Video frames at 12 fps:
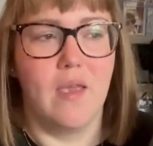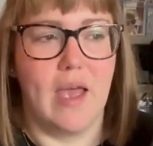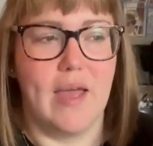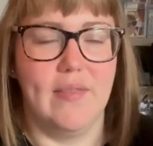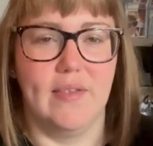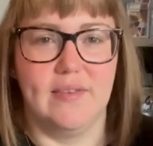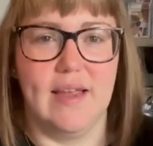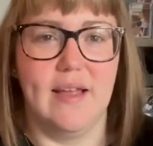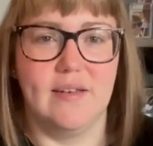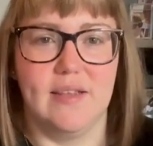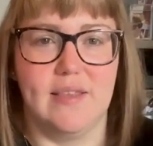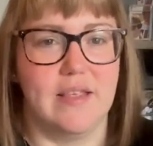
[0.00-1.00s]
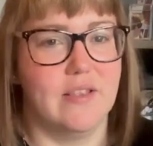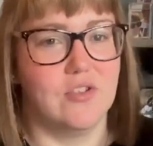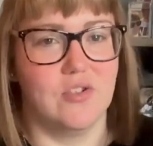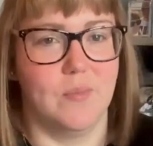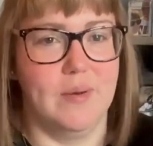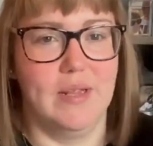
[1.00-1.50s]
and they start to think that
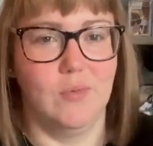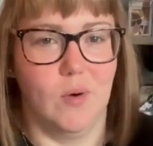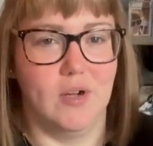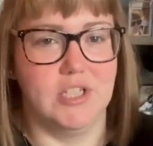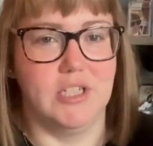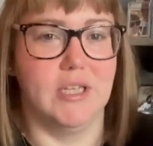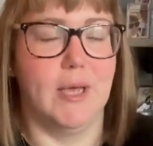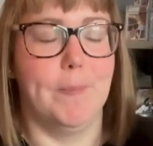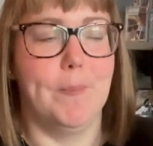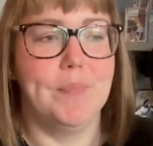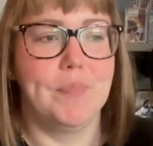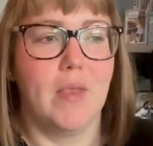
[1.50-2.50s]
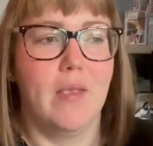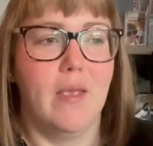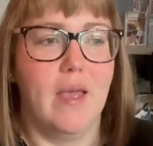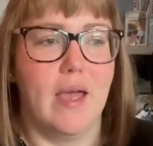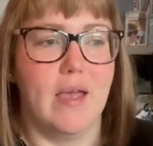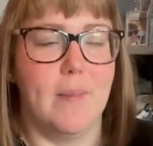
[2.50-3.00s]
somebody is watching them.
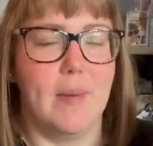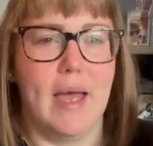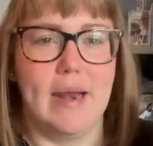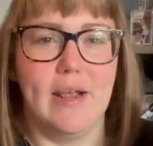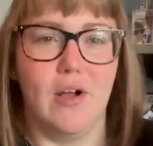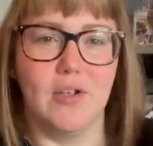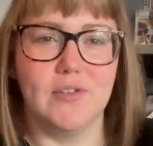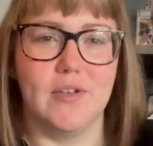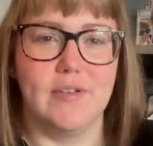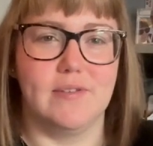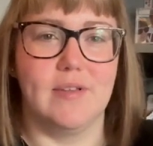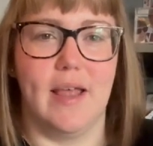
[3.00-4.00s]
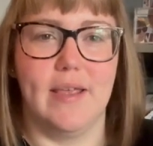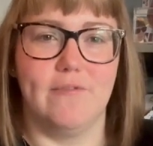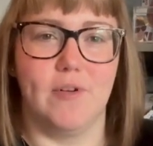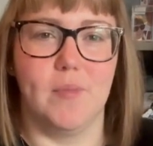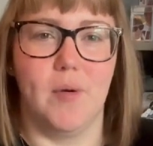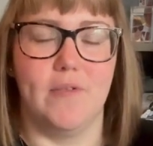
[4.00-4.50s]
And it also is like
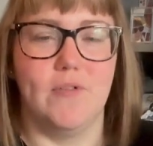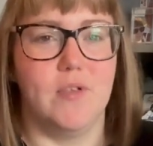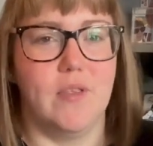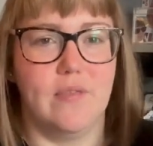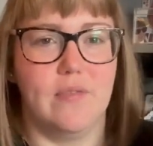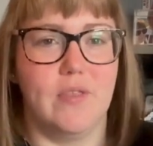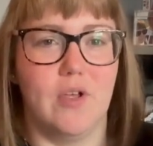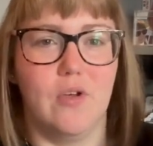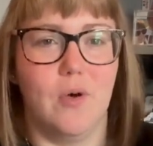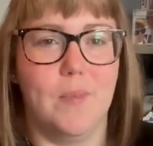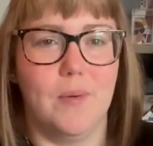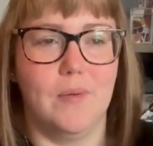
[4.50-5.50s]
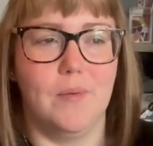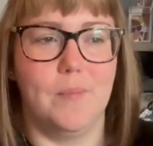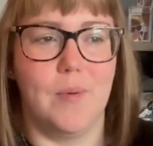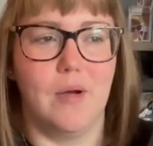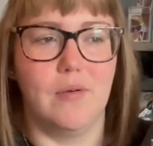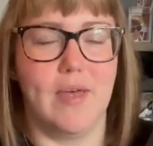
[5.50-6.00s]
from a point of view that the couple
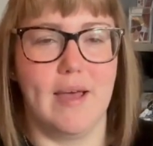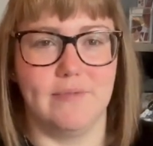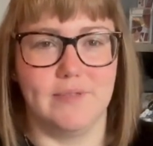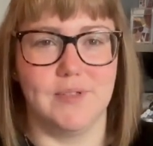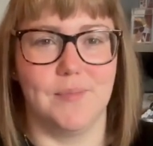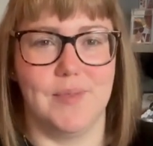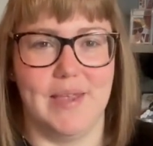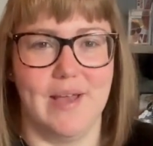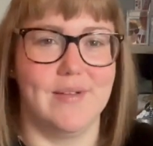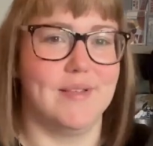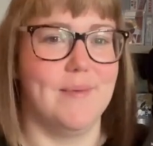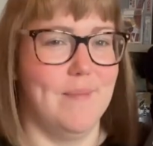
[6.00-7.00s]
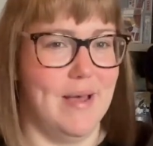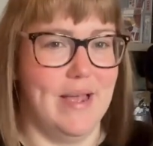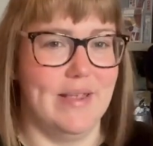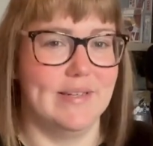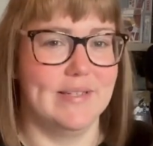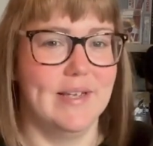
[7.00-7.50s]
both have something else in
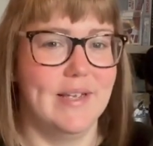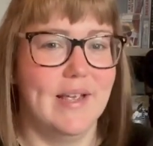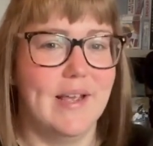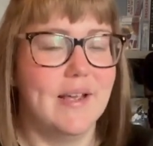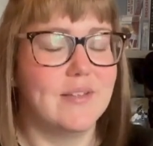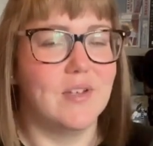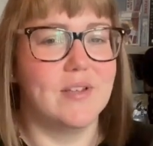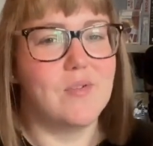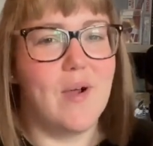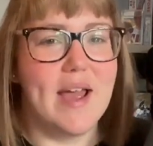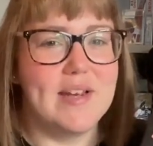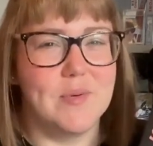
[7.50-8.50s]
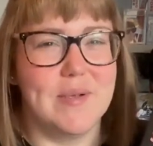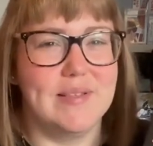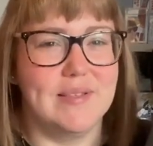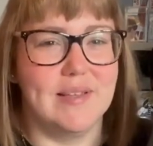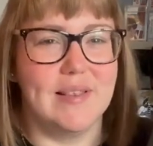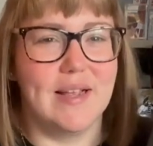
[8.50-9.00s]
mind. So it's quite twisted. They're